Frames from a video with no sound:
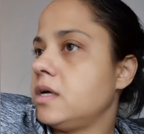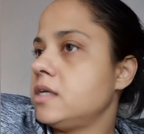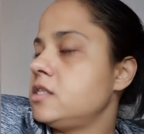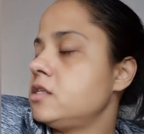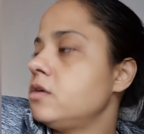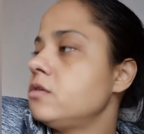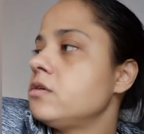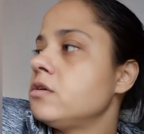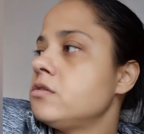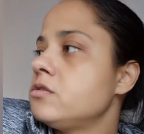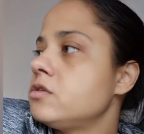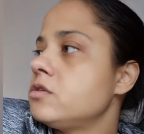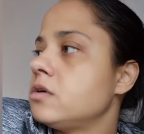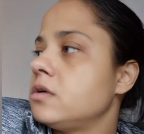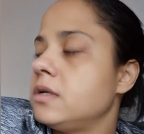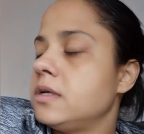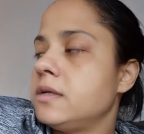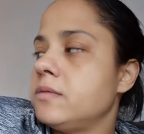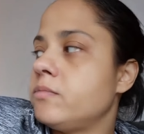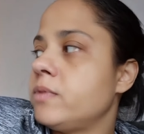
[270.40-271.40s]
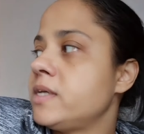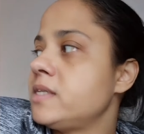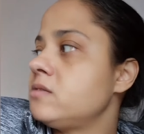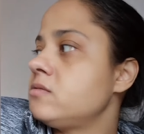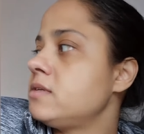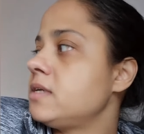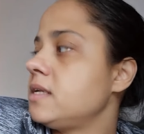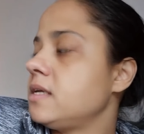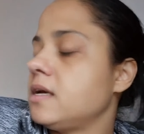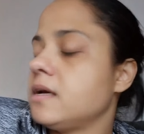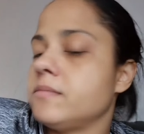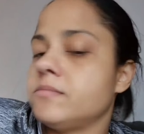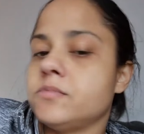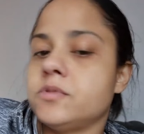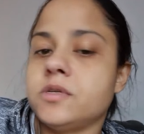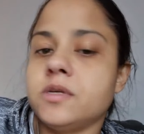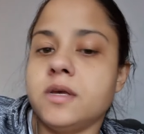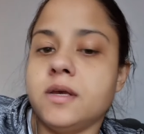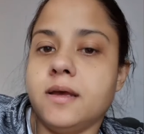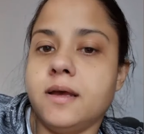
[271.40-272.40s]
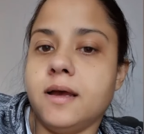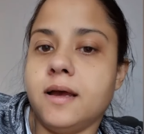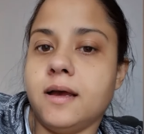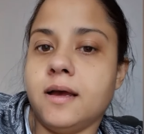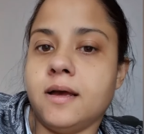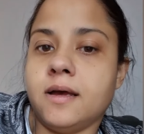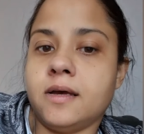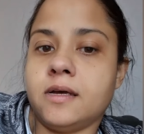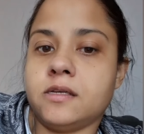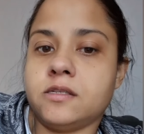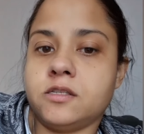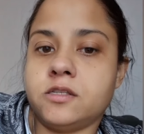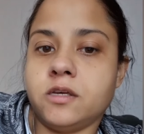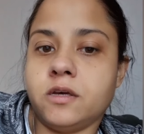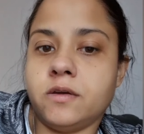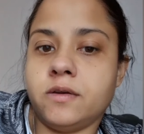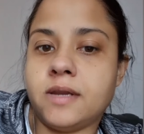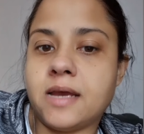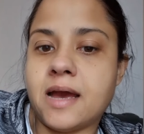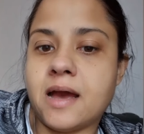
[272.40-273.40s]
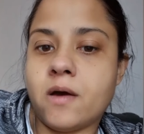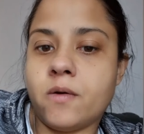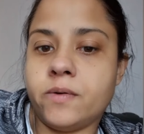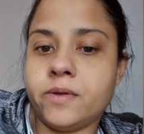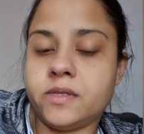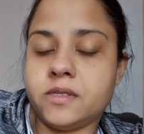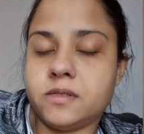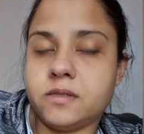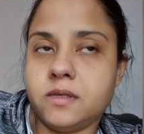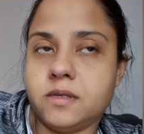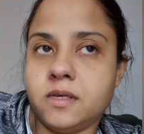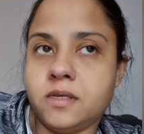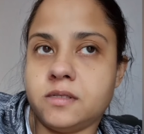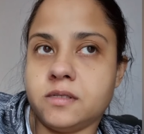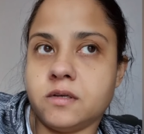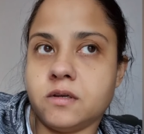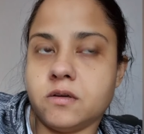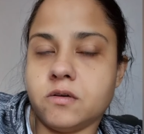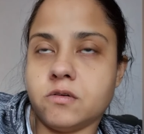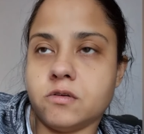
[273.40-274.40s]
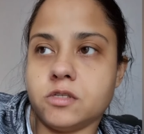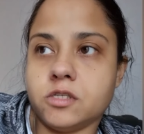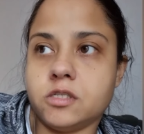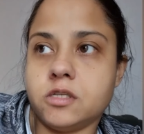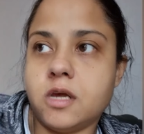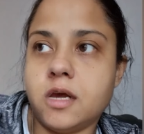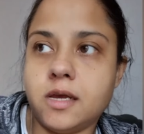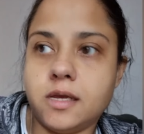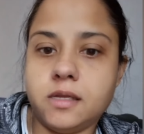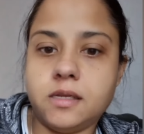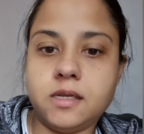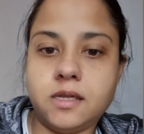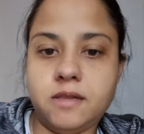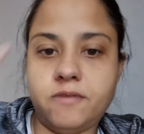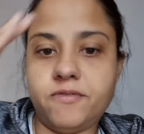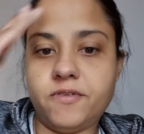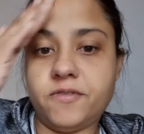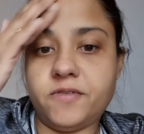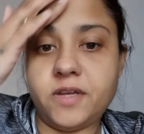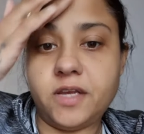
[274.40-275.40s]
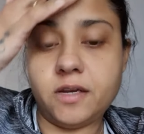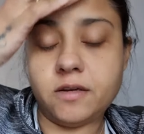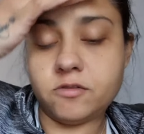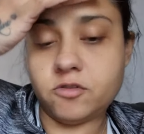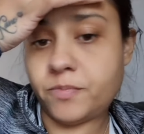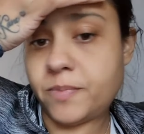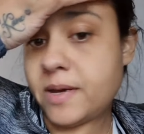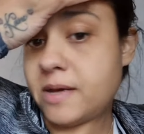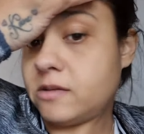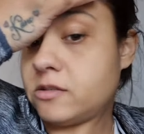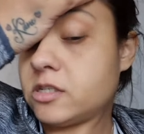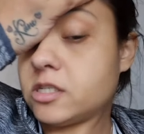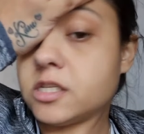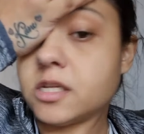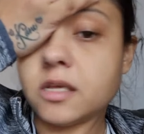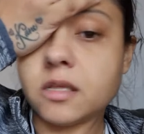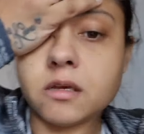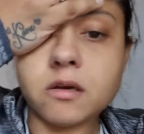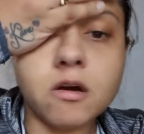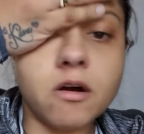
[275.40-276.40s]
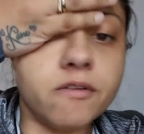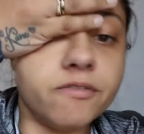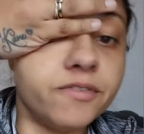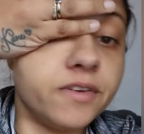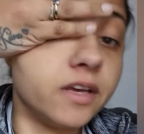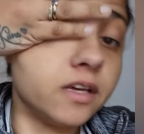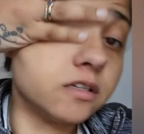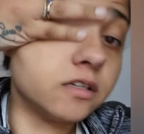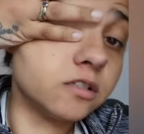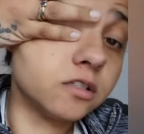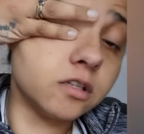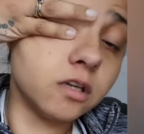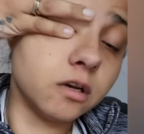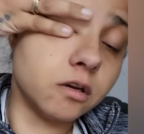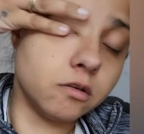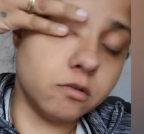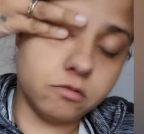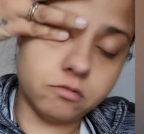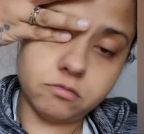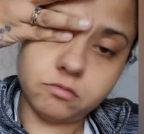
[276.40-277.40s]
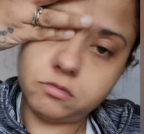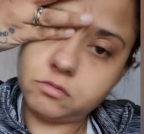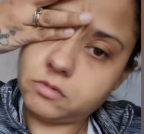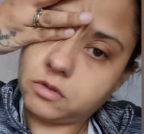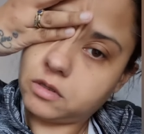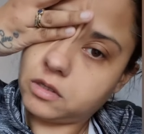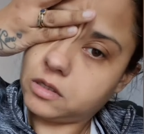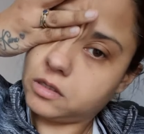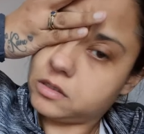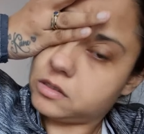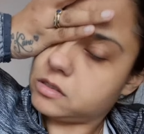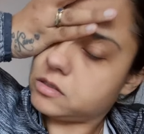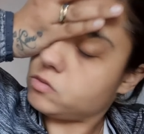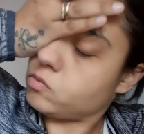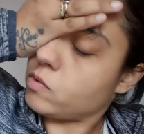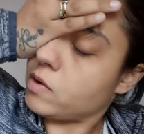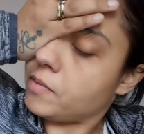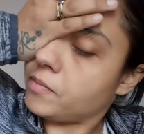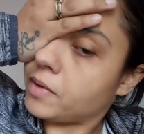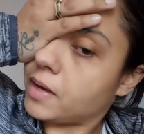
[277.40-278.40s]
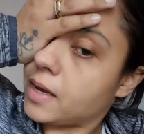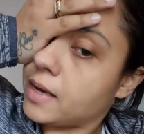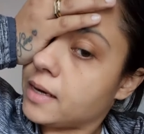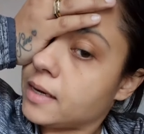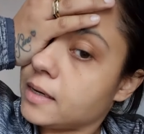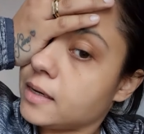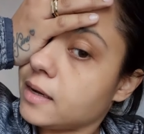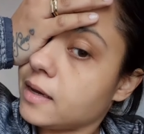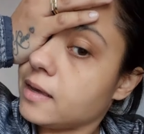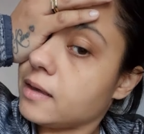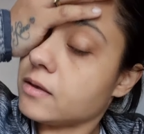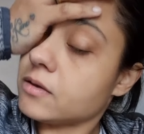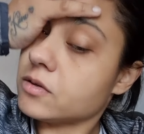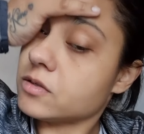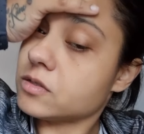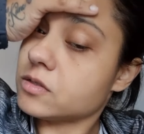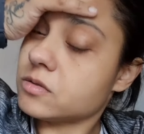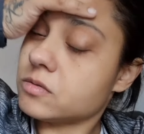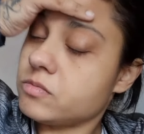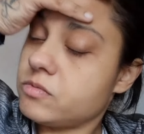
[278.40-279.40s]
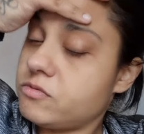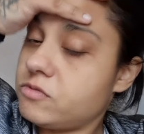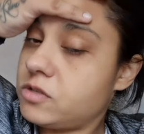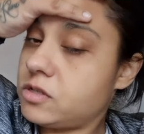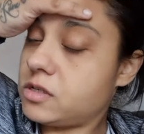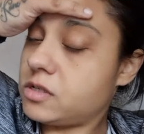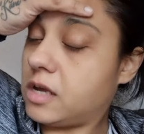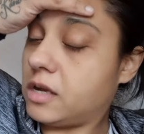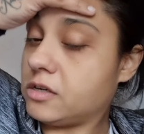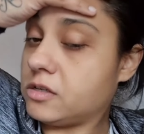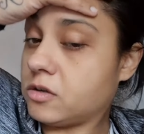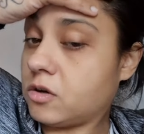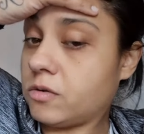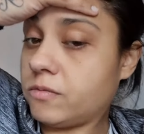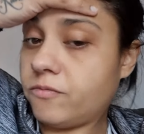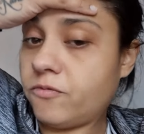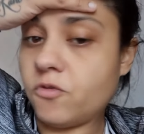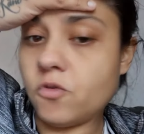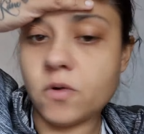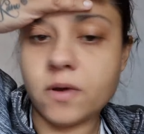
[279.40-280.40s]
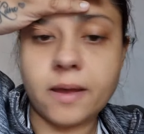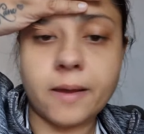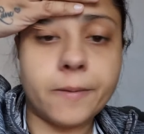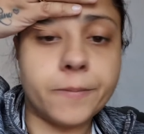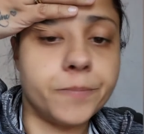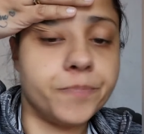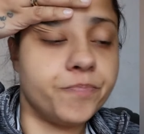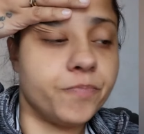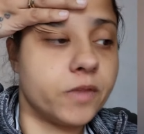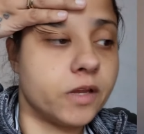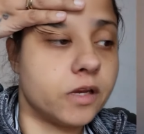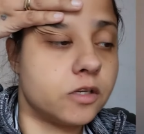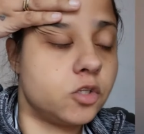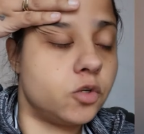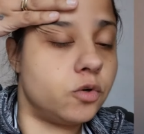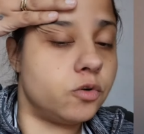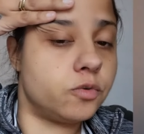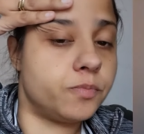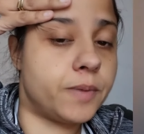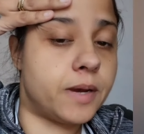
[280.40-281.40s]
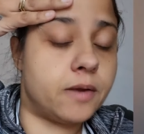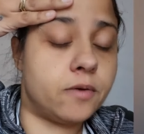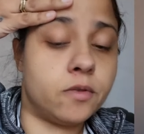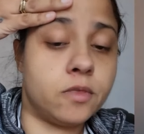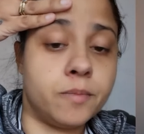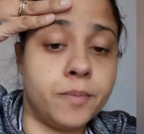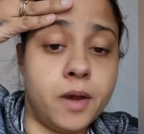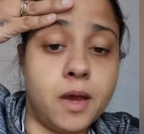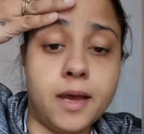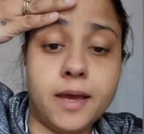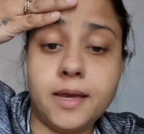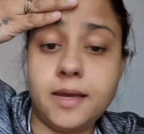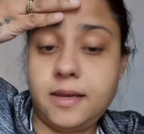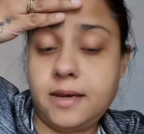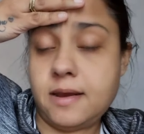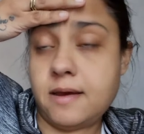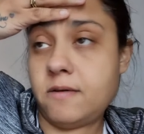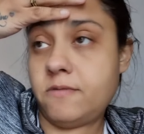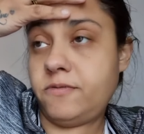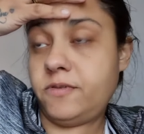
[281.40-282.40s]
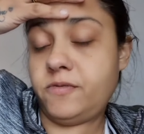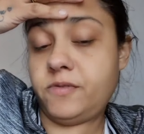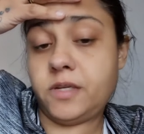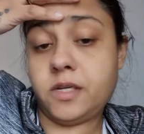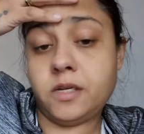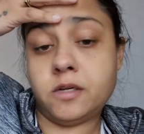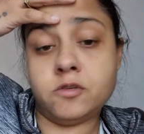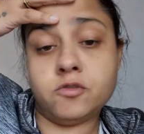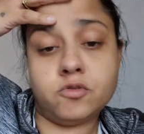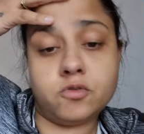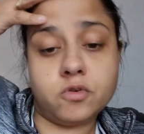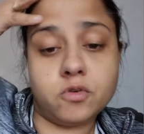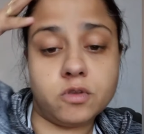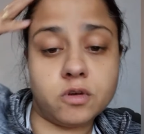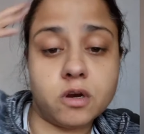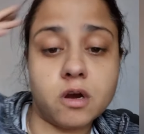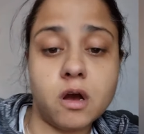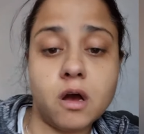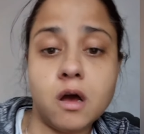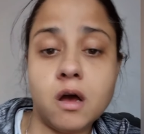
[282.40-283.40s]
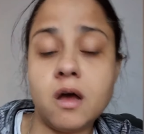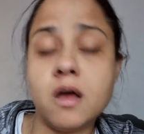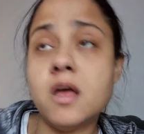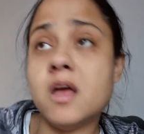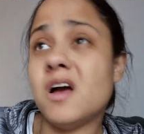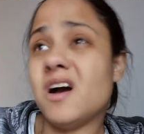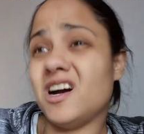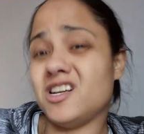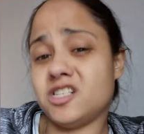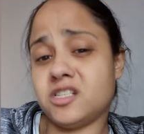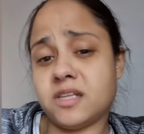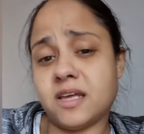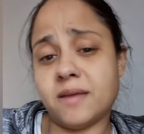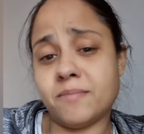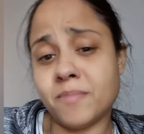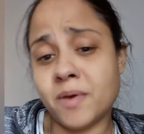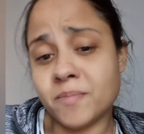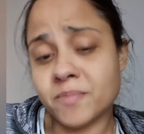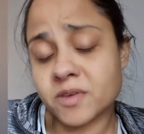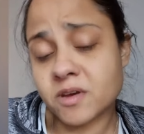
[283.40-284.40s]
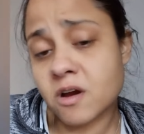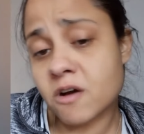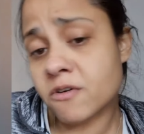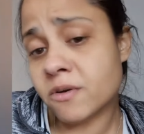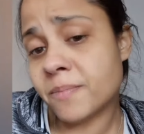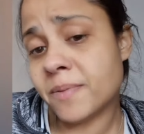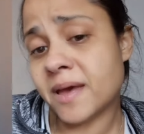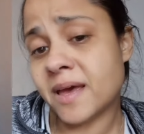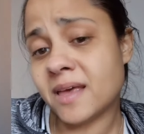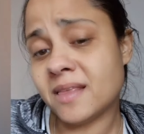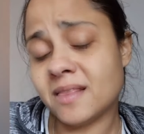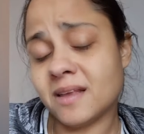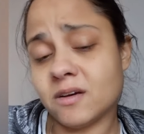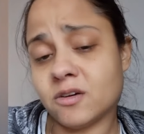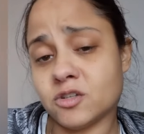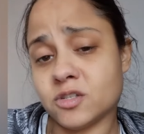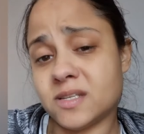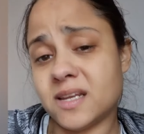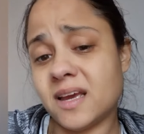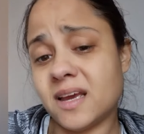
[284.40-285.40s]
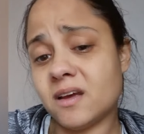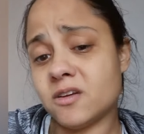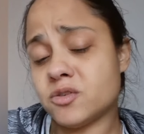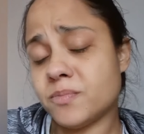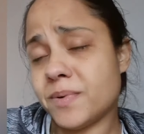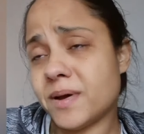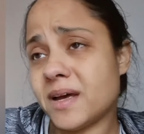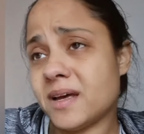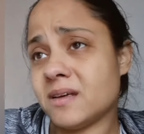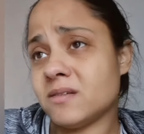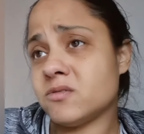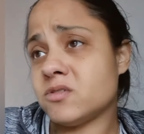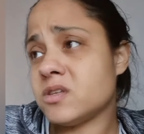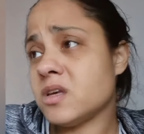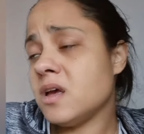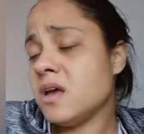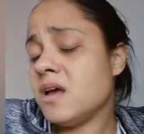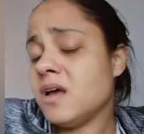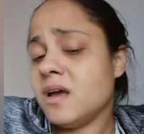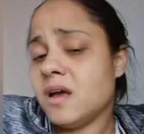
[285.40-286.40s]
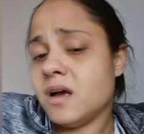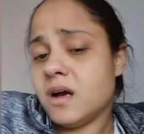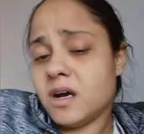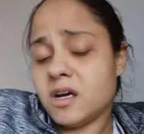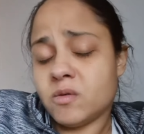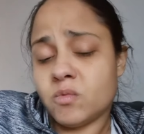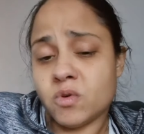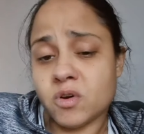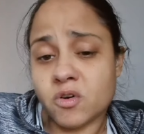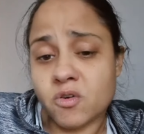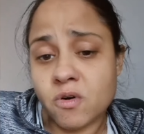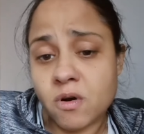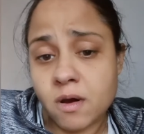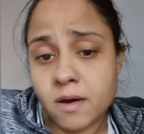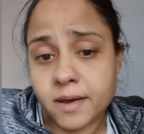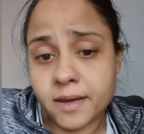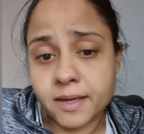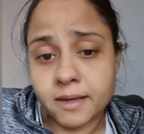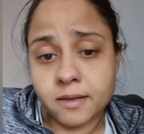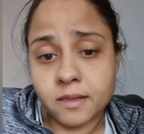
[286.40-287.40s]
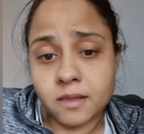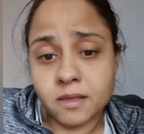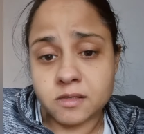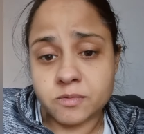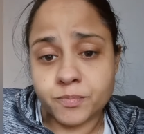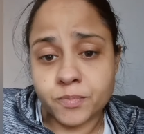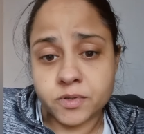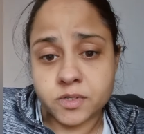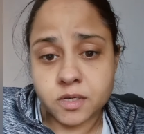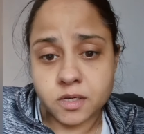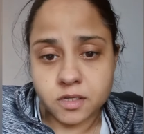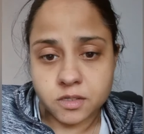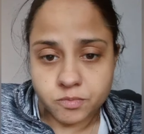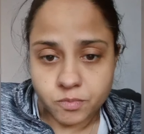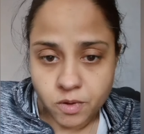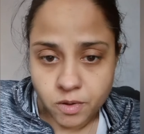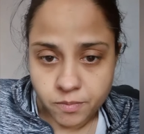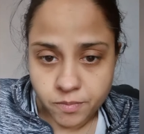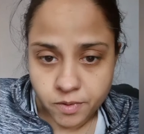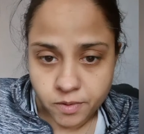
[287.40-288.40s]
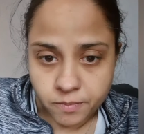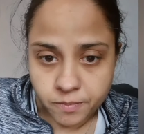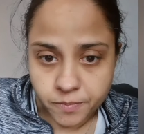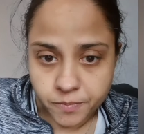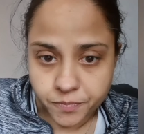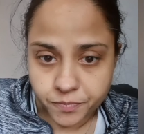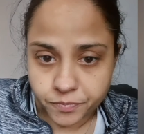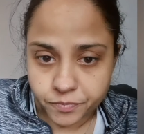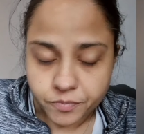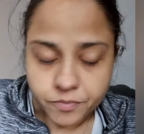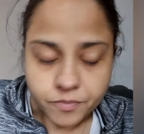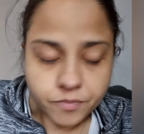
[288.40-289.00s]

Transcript: I don't know, darling. Wait till Daddy comes. So now it's going to cost like nearly £1,500 just to get the car fixed. So I think this is why I'm getting a date, because we just had to walk out £200 on the bike, now £1,500 on the car. I just had Mum's car repaired, that cost £800. I want to cry at this precise moment.